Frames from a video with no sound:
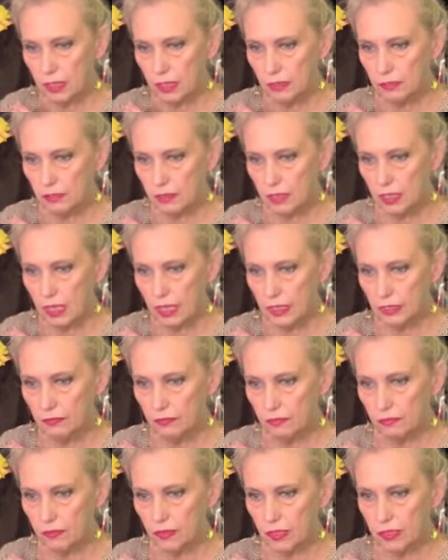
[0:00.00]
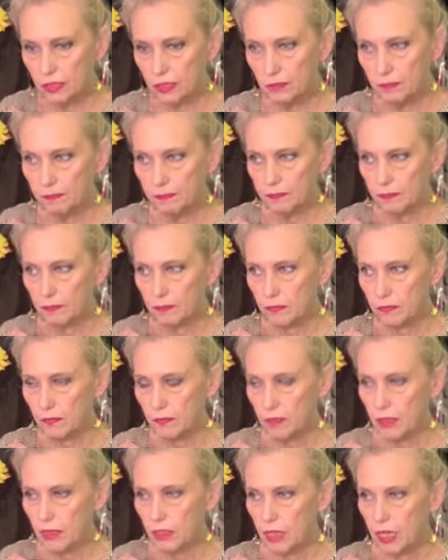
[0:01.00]
else light and fresh
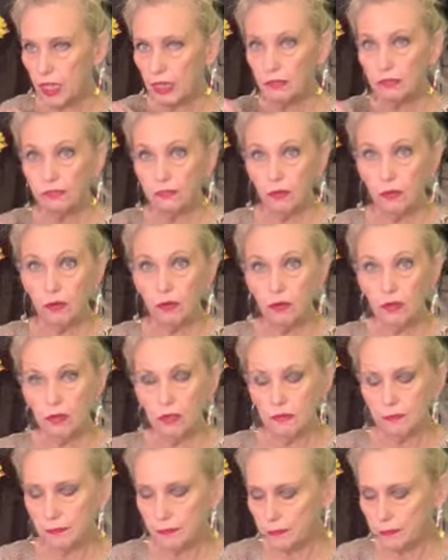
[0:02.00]
and floral.